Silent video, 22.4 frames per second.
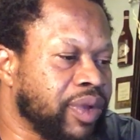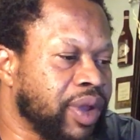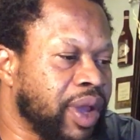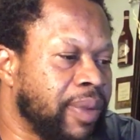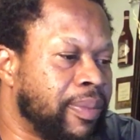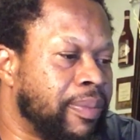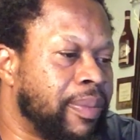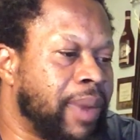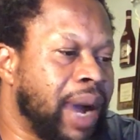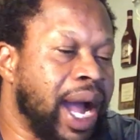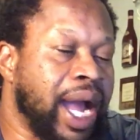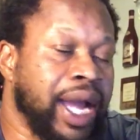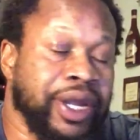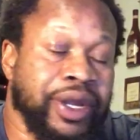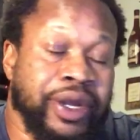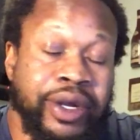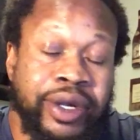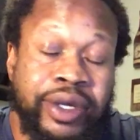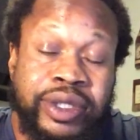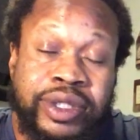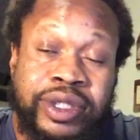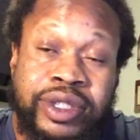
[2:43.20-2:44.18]

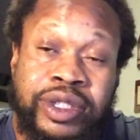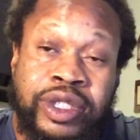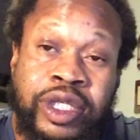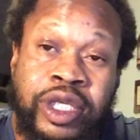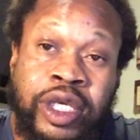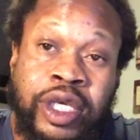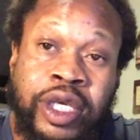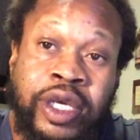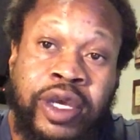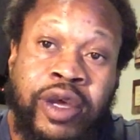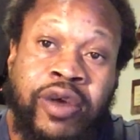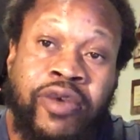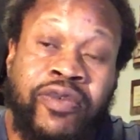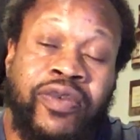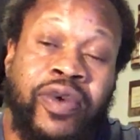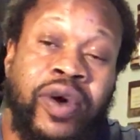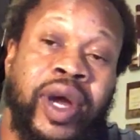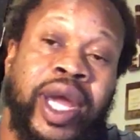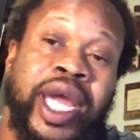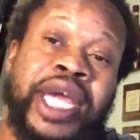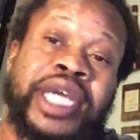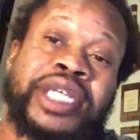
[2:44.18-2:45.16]
Myers,
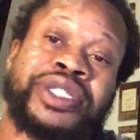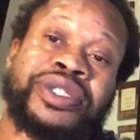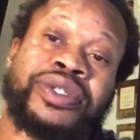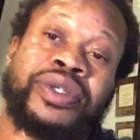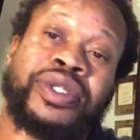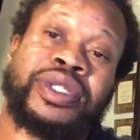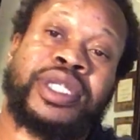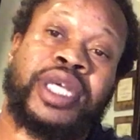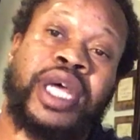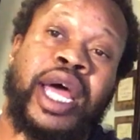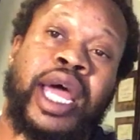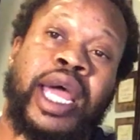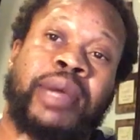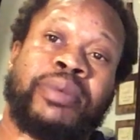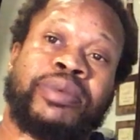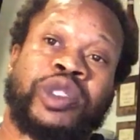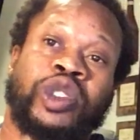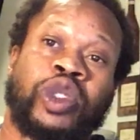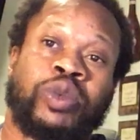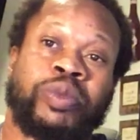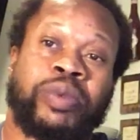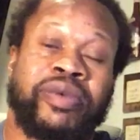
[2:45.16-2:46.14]
for extra
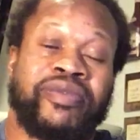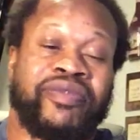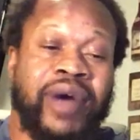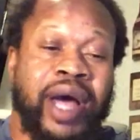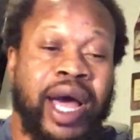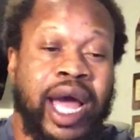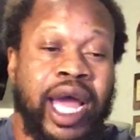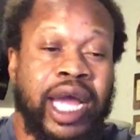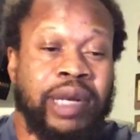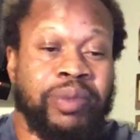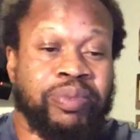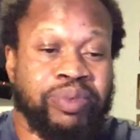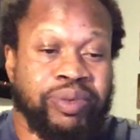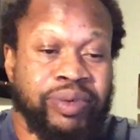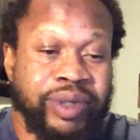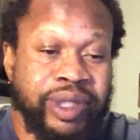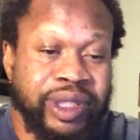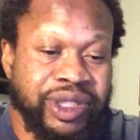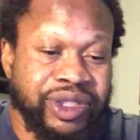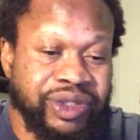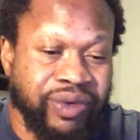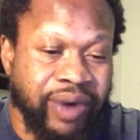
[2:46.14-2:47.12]
time to provide
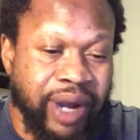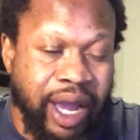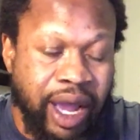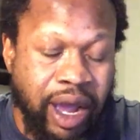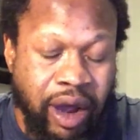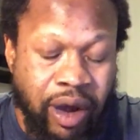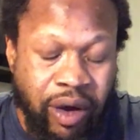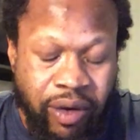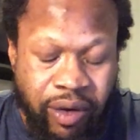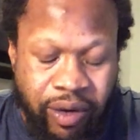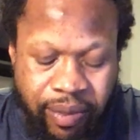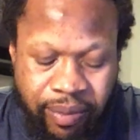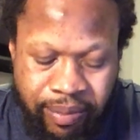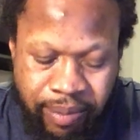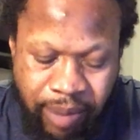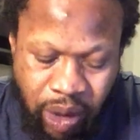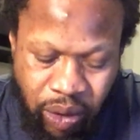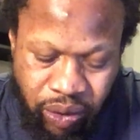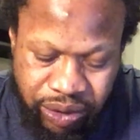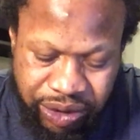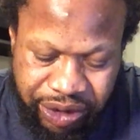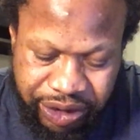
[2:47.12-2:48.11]
pretrial
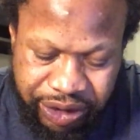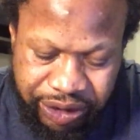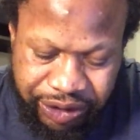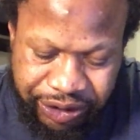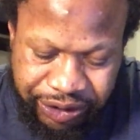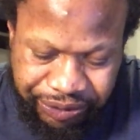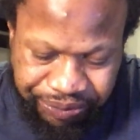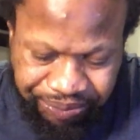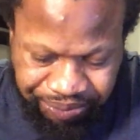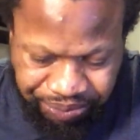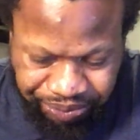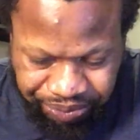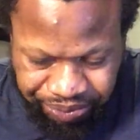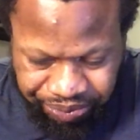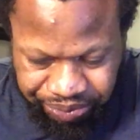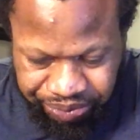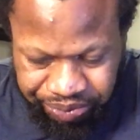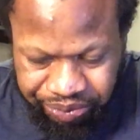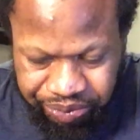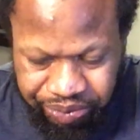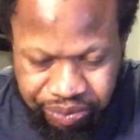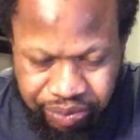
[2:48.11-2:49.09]
motions.
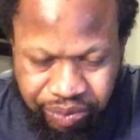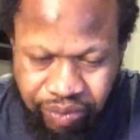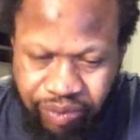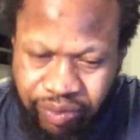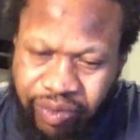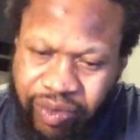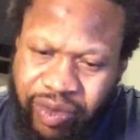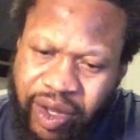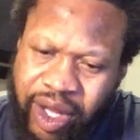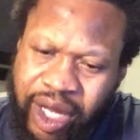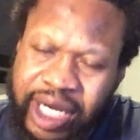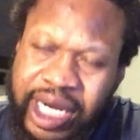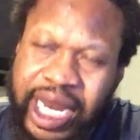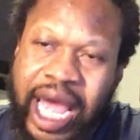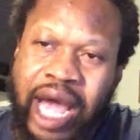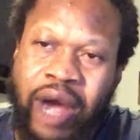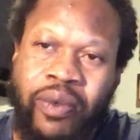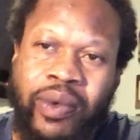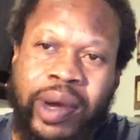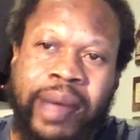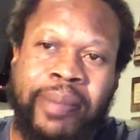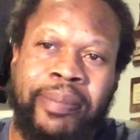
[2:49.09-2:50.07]

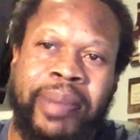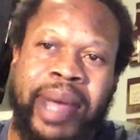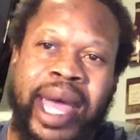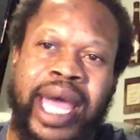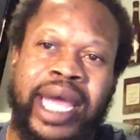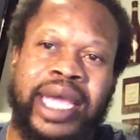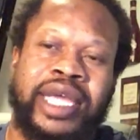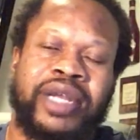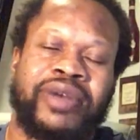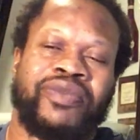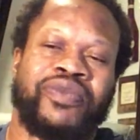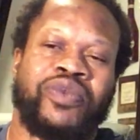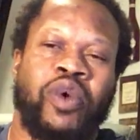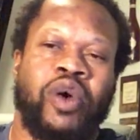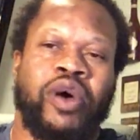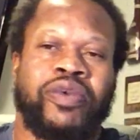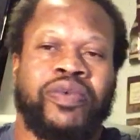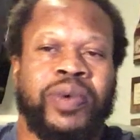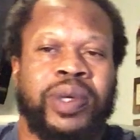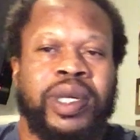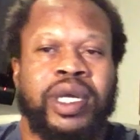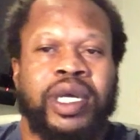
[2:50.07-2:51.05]
Now, I went back and
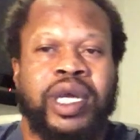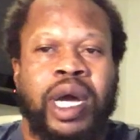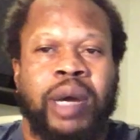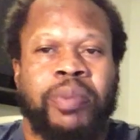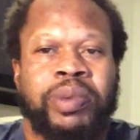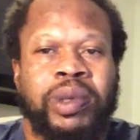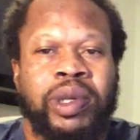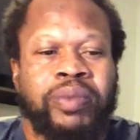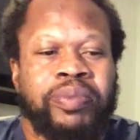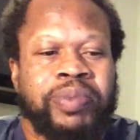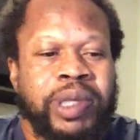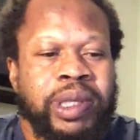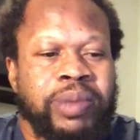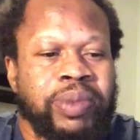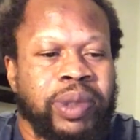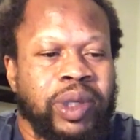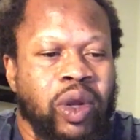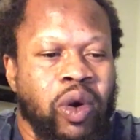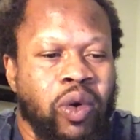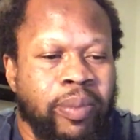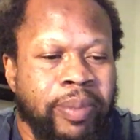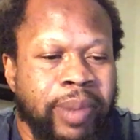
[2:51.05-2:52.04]
forth with a couple of
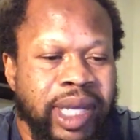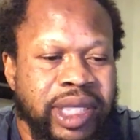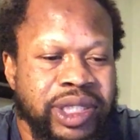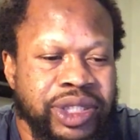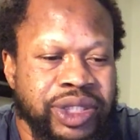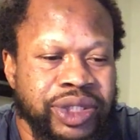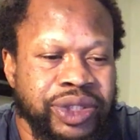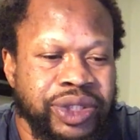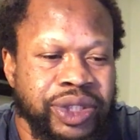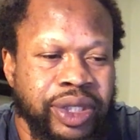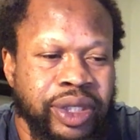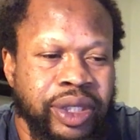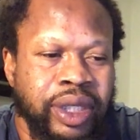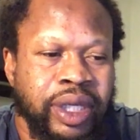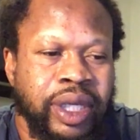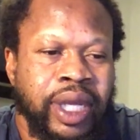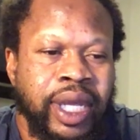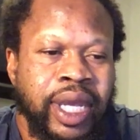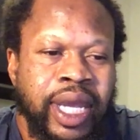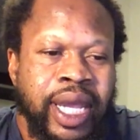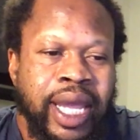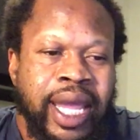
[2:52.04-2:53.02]
people on Messenger,
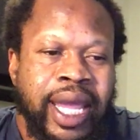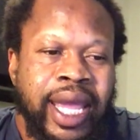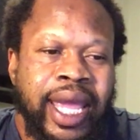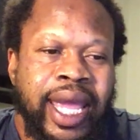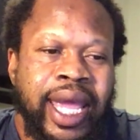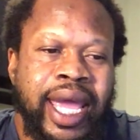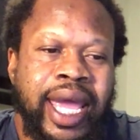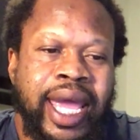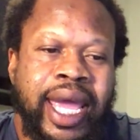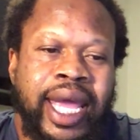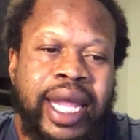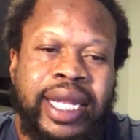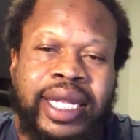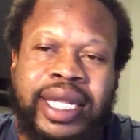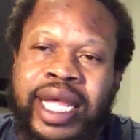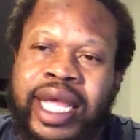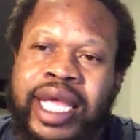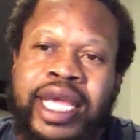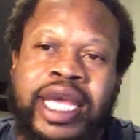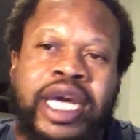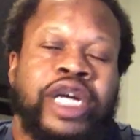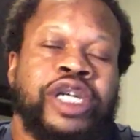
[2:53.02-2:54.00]
and
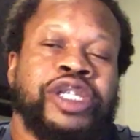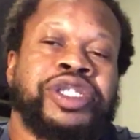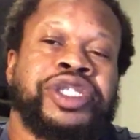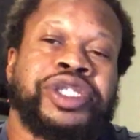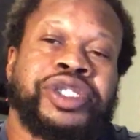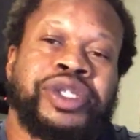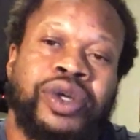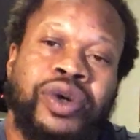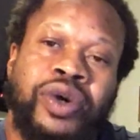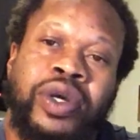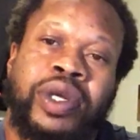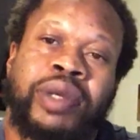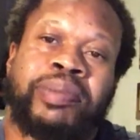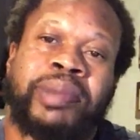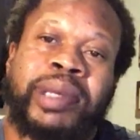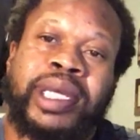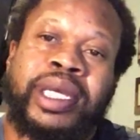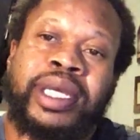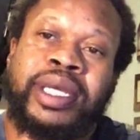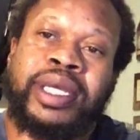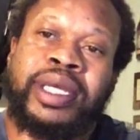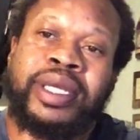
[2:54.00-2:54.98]
they assured
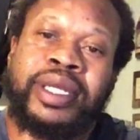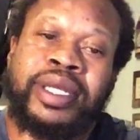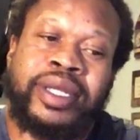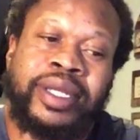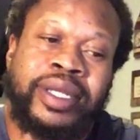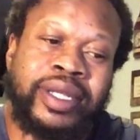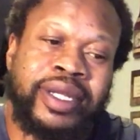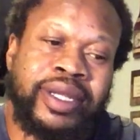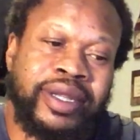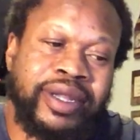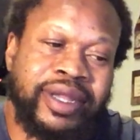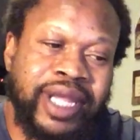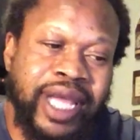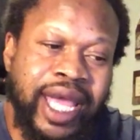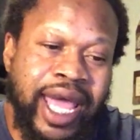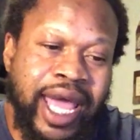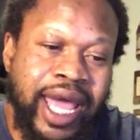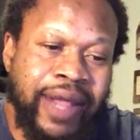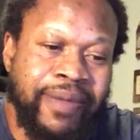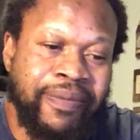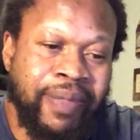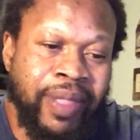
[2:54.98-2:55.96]
me
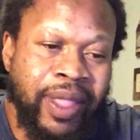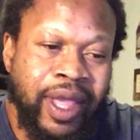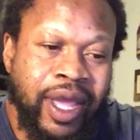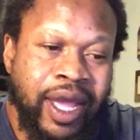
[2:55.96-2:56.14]
that